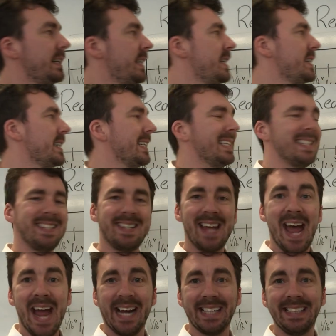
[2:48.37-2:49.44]
is
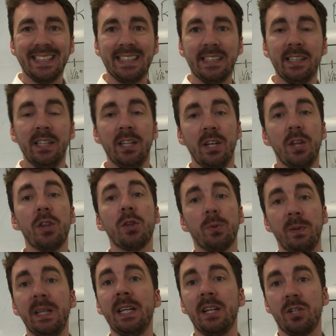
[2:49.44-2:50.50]
exactly
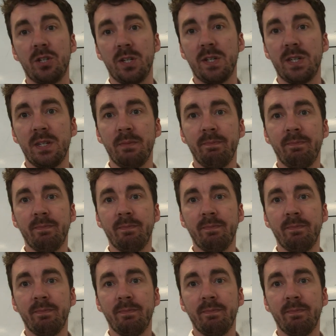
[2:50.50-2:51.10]
3 inches.